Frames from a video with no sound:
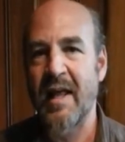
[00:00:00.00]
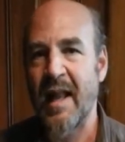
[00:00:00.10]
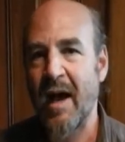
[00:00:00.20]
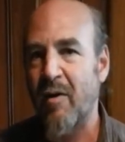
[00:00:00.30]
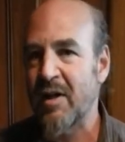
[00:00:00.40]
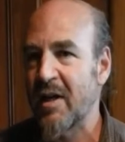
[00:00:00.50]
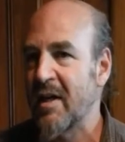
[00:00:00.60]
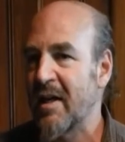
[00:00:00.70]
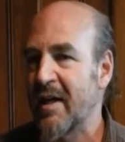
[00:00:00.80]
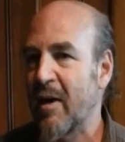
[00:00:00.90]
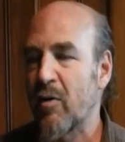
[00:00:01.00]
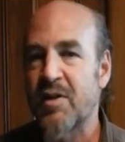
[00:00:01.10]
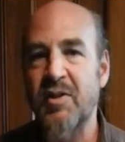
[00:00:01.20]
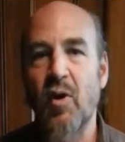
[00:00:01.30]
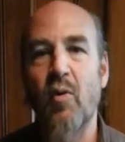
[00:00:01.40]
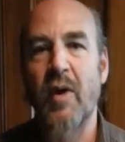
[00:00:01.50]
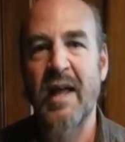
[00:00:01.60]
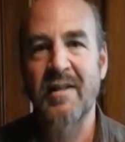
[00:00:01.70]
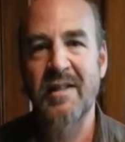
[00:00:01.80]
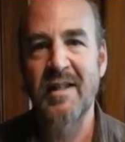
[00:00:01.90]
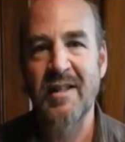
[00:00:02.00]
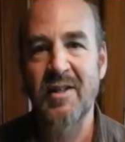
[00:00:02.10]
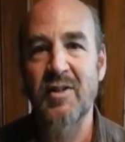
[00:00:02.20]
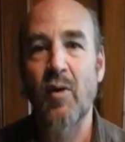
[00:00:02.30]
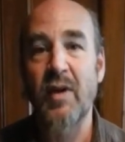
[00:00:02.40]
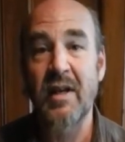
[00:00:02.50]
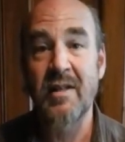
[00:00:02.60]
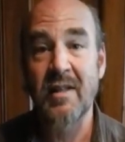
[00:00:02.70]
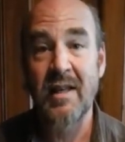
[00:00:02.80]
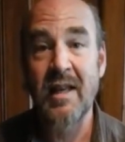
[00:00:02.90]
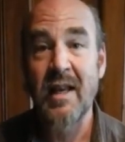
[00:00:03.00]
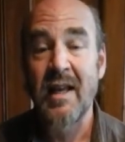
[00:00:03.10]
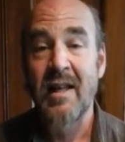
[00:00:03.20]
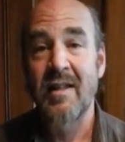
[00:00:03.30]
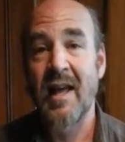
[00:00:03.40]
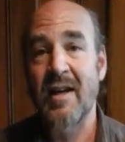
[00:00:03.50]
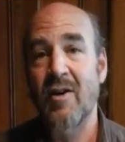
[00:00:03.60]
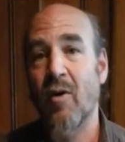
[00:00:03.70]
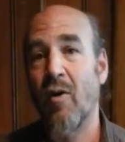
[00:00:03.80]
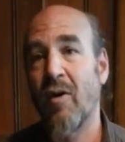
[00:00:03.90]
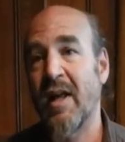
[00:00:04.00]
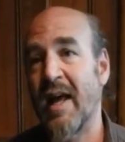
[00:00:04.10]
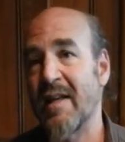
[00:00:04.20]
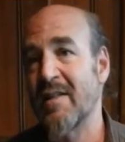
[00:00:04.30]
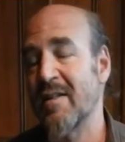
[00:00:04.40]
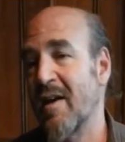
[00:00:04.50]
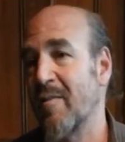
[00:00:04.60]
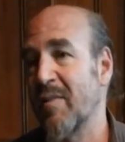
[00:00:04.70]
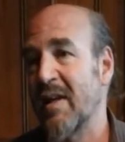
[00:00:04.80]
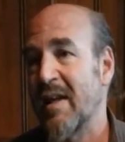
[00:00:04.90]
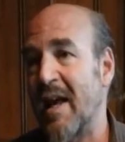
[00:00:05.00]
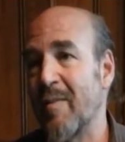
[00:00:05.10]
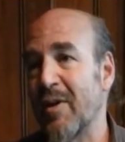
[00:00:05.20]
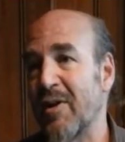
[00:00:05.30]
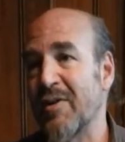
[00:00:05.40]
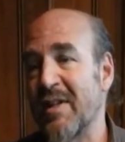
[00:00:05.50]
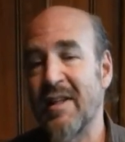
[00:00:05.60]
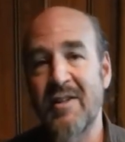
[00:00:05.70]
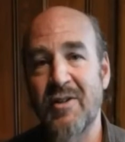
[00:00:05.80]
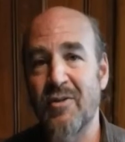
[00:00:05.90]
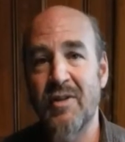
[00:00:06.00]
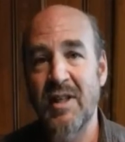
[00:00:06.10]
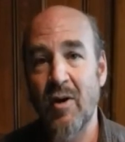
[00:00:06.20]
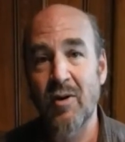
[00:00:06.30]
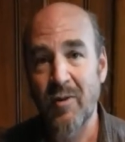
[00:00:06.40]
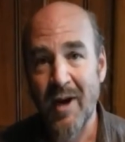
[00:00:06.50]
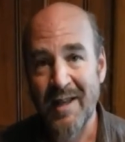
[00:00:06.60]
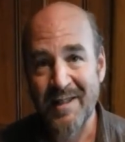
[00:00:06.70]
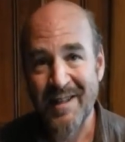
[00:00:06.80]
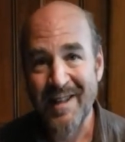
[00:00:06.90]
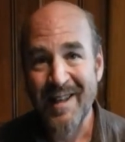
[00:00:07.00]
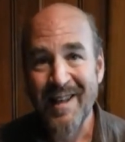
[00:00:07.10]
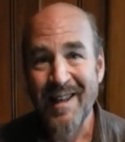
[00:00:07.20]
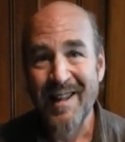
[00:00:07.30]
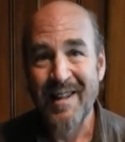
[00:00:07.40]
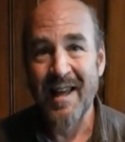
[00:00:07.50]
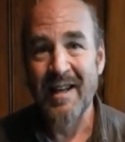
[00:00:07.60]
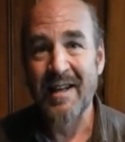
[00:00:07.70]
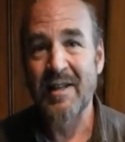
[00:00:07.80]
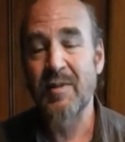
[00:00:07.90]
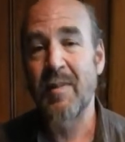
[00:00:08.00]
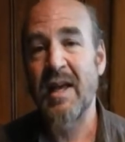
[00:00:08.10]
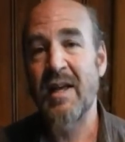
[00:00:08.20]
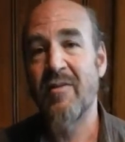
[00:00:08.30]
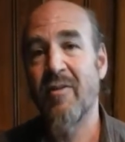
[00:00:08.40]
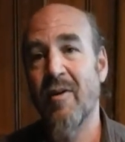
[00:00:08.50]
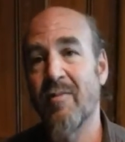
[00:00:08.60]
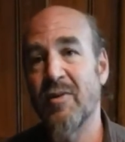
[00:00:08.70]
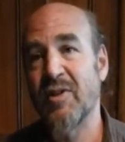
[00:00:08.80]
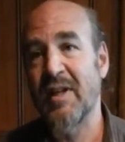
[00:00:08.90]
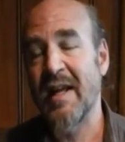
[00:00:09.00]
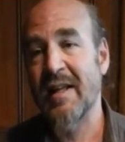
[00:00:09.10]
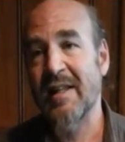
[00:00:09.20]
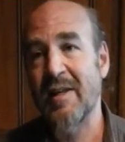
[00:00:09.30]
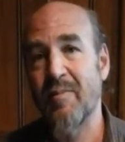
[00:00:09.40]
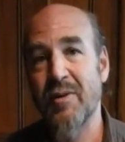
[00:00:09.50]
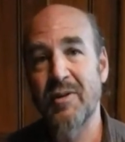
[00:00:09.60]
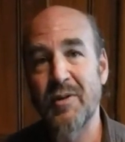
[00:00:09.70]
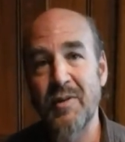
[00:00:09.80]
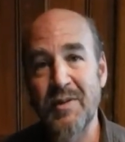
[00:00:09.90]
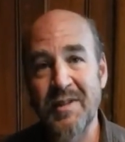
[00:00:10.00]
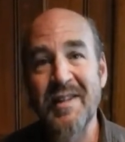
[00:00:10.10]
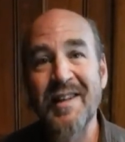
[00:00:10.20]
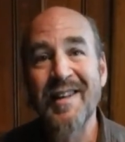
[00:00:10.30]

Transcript: how it goes so rancid so easily that it has chemicals in it to deodorize it, that it is made from genetically produced,